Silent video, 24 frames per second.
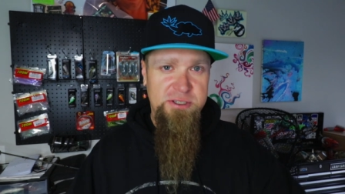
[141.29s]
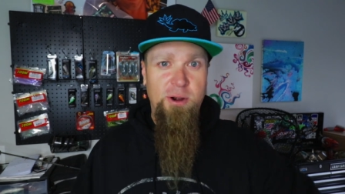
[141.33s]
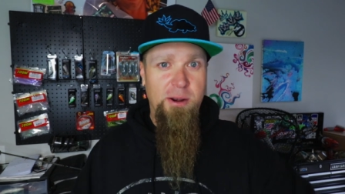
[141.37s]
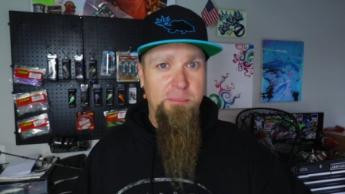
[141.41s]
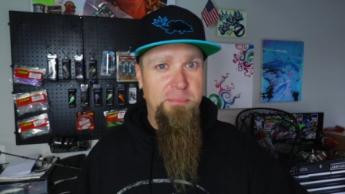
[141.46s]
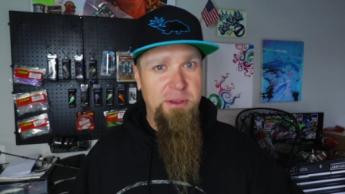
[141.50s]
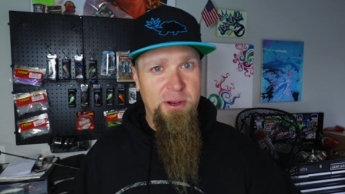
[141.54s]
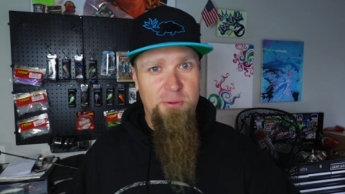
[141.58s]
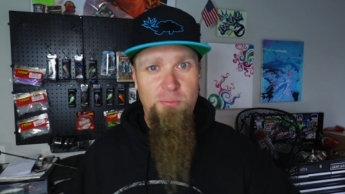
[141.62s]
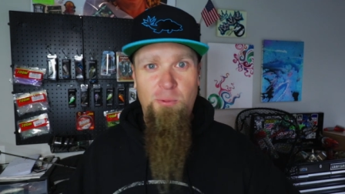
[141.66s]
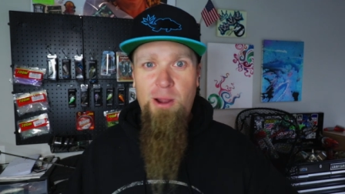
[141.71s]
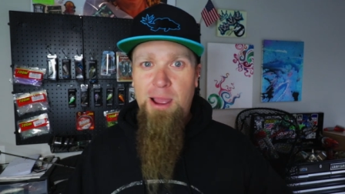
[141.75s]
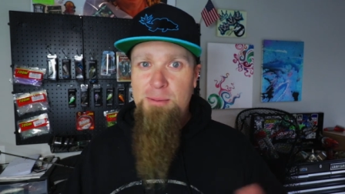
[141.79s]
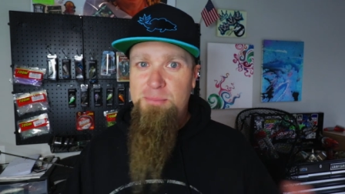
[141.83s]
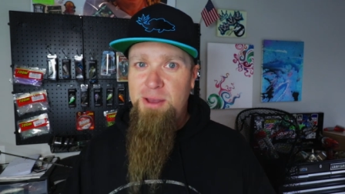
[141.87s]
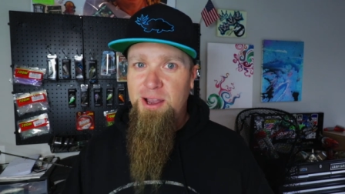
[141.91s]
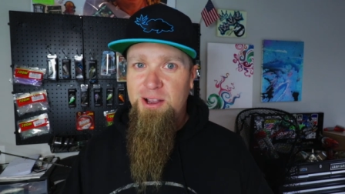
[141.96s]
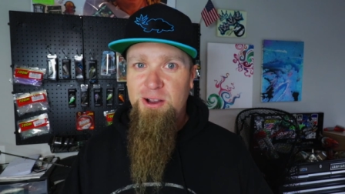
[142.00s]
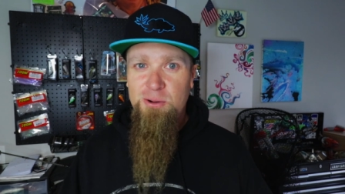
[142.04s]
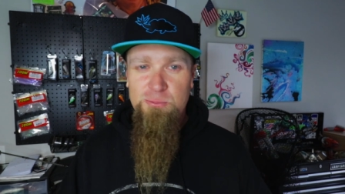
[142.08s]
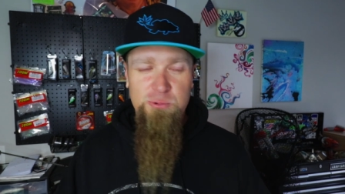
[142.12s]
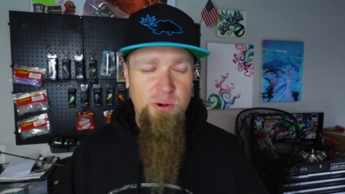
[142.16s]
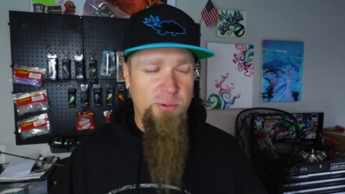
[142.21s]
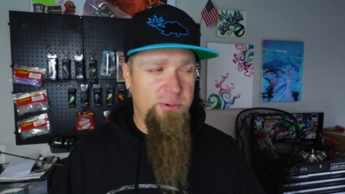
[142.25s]
We're gonna pick right
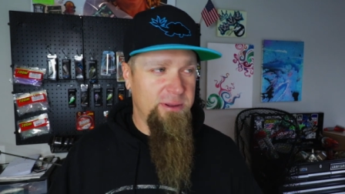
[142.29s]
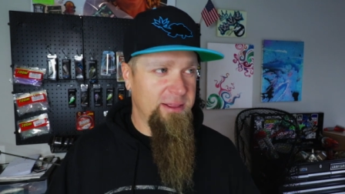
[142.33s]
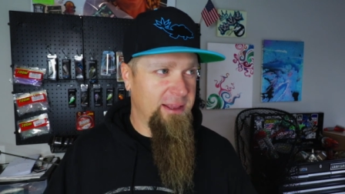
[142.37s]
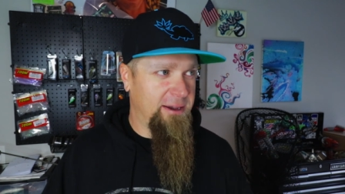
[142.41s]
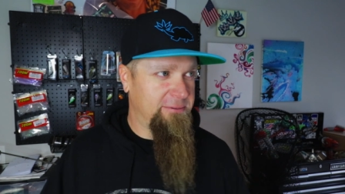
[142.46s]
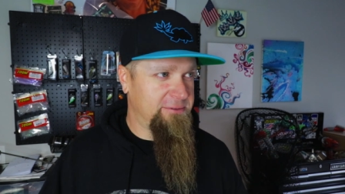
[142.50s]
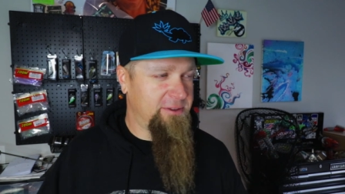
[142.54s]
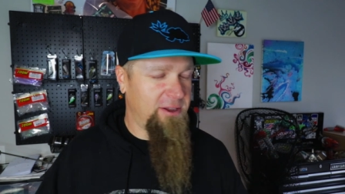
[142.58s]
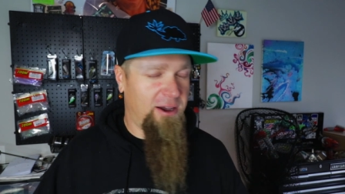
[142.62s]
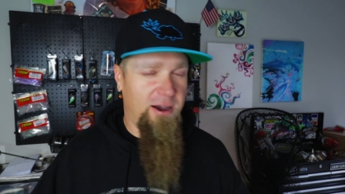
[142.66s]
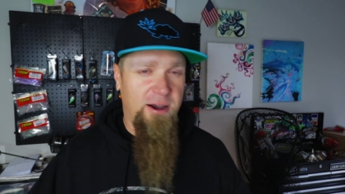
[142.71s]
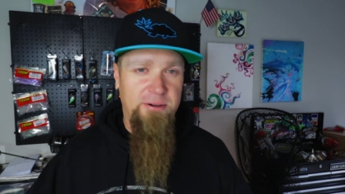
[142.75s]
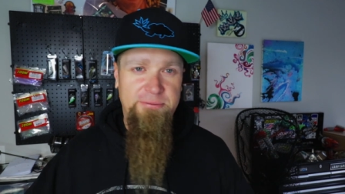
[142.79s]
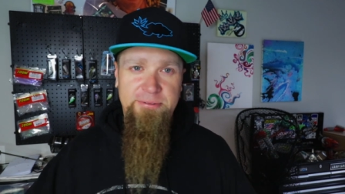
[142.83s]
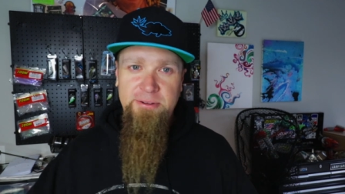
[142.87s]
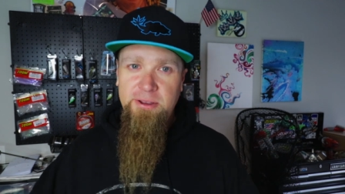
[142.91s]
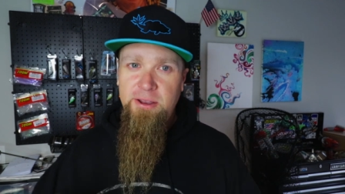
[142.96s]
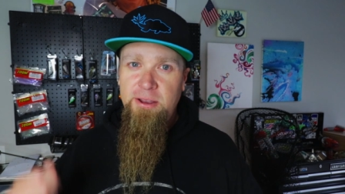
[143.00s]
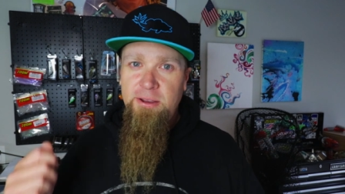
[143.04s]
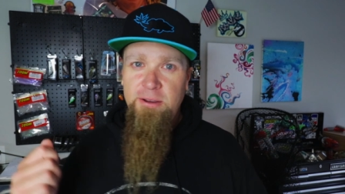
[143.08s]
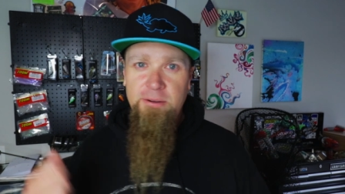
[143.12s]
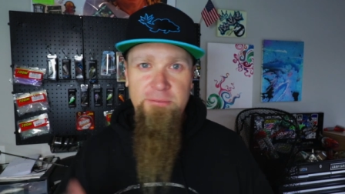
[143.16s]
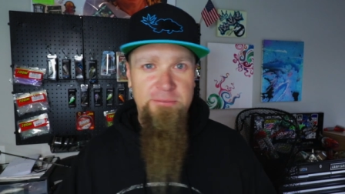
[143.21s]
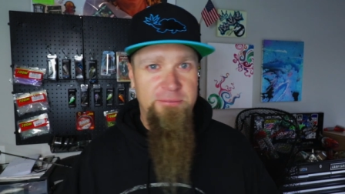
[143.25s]
back up where we left off
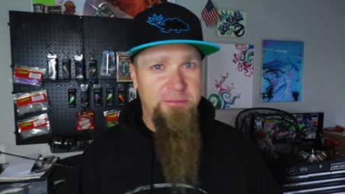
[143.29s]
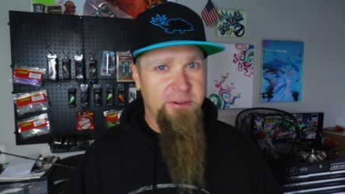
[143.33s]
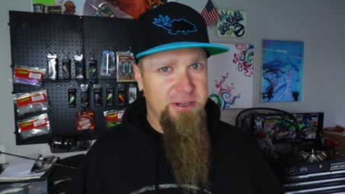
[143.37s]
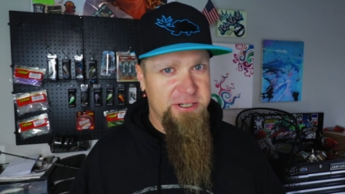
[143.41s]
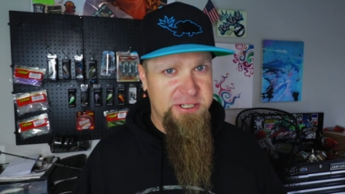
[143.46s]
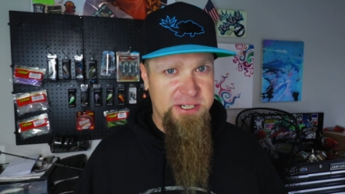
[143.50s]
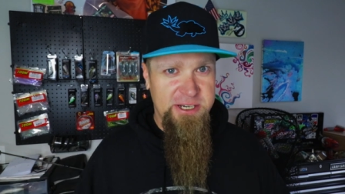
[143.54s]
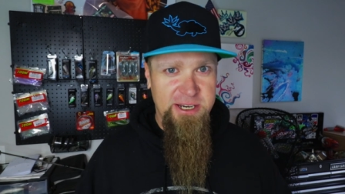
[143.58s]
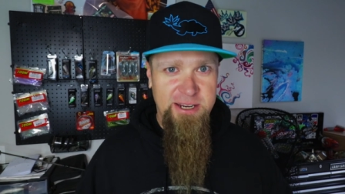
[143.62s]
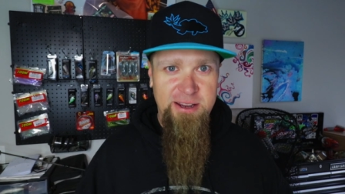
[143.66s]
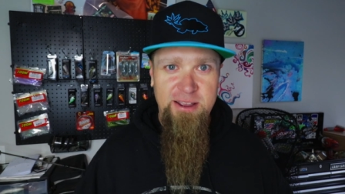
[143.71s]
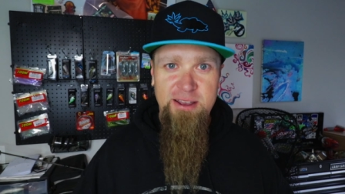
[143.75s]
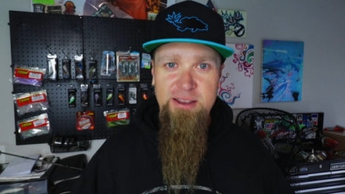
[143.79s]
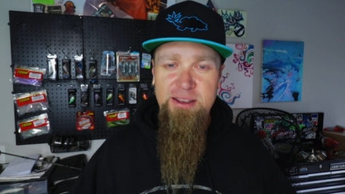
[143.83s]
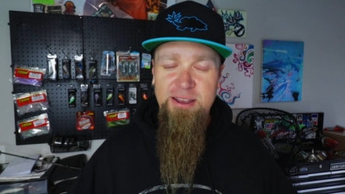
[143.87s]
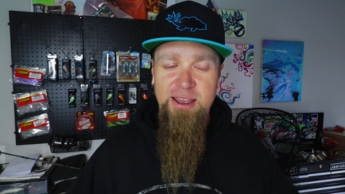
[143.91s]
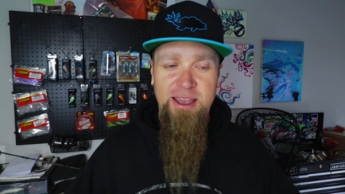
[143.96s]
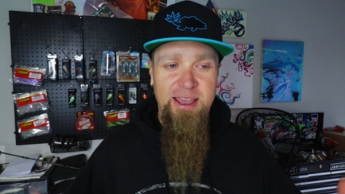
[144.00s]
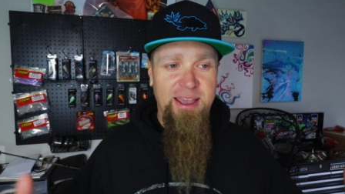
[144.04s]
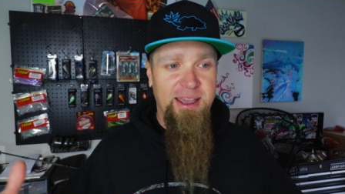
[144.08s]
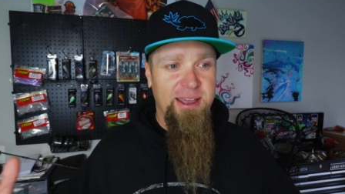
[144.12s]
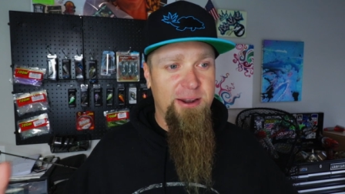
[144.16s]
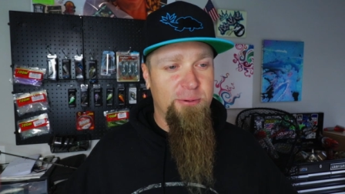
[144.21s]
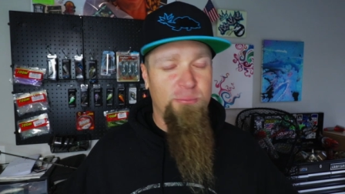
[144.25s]
fishing,
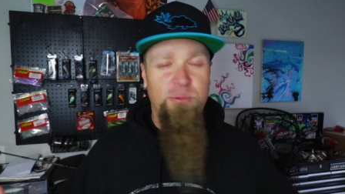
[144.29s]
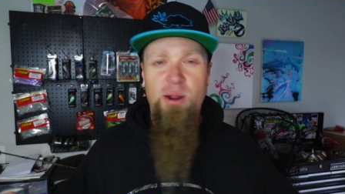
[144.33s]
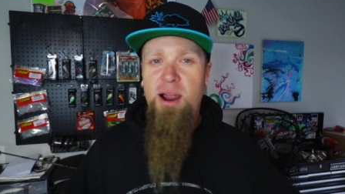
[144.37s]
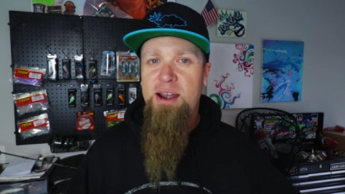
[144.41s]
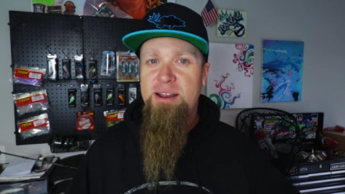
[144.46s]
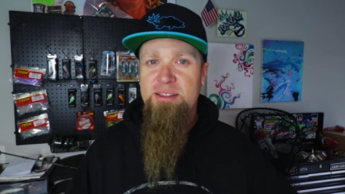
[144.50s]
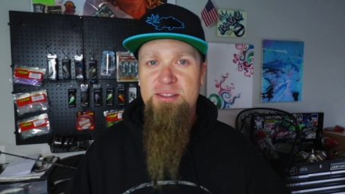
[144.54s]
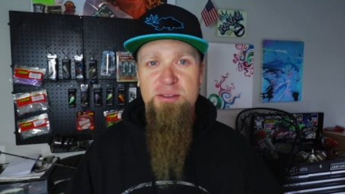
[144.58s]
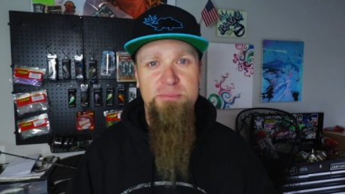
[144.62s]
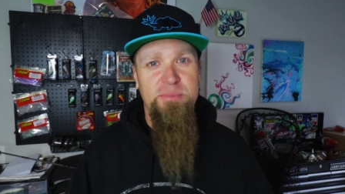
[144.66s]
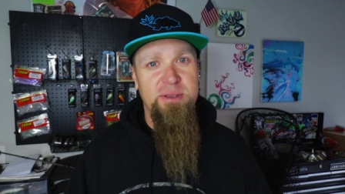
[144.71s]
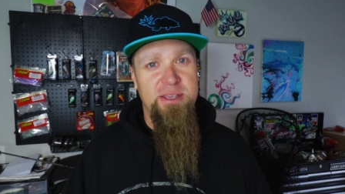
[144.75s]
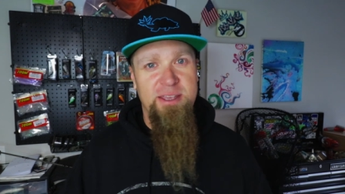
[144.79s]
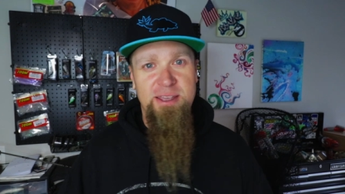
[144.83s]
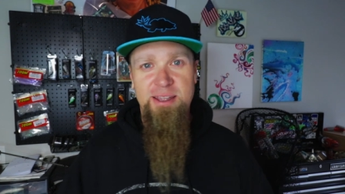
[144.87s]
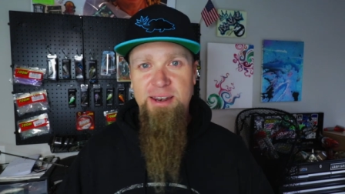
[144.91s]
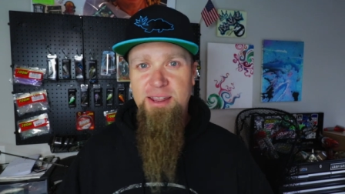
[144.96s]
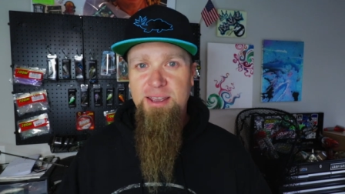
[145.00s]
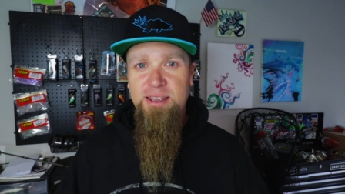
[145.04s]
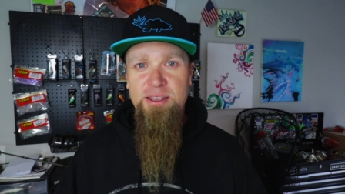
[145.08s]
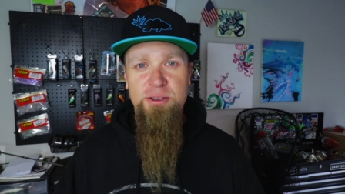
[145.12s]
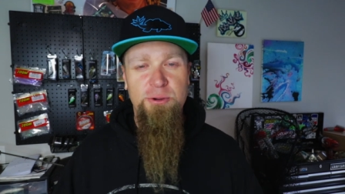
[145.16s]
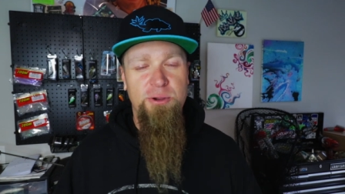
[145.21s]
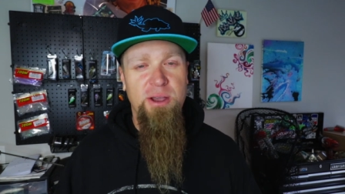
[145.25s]
and right at the
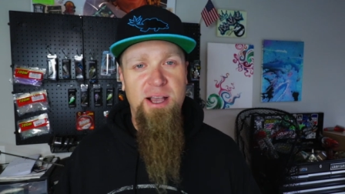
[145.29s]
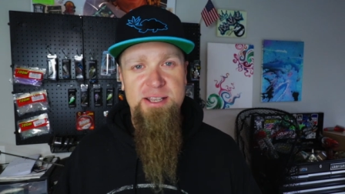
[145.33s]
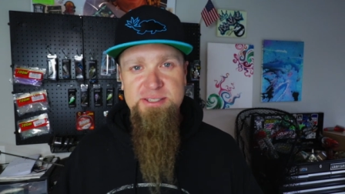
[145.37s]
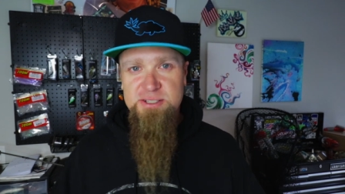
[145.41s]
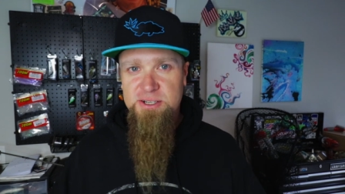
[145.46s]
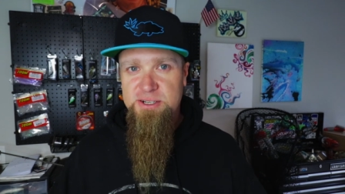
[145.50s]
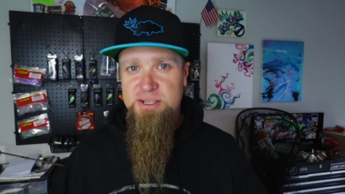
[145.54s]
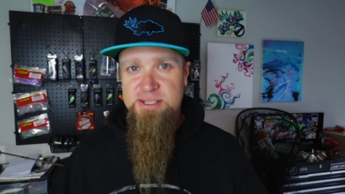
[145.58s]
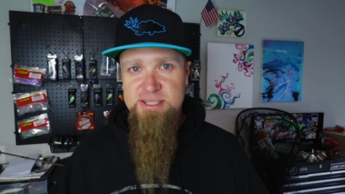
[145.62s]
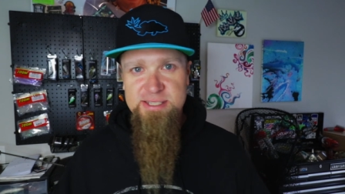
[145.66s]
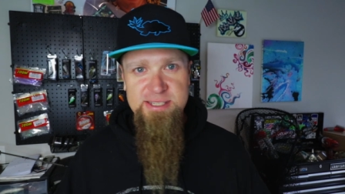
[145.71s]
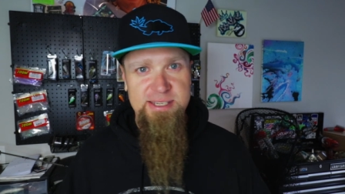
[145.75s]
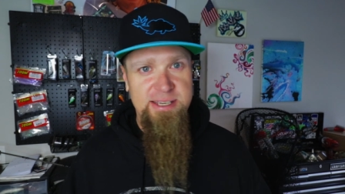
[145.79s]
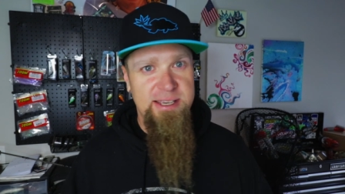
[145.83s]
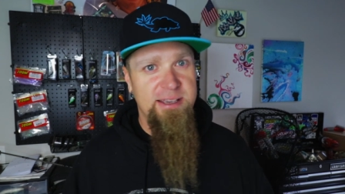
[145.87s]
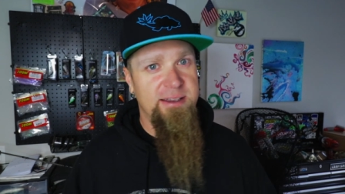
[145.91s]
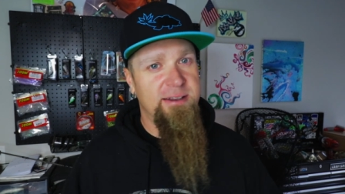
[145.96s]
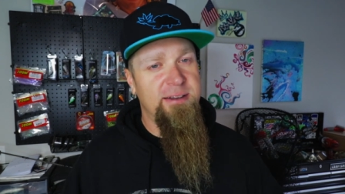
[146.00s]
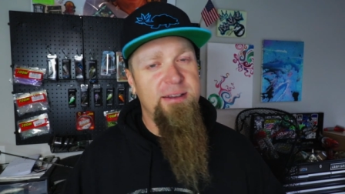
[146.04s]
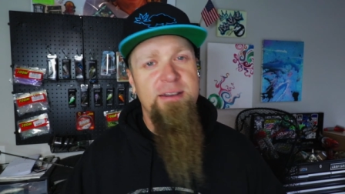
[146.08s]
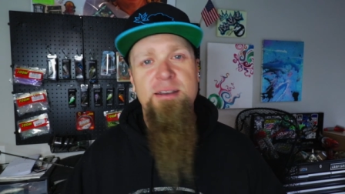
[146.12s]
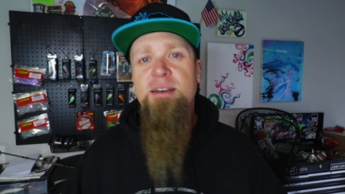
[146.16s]
beginning, you guys are gonna see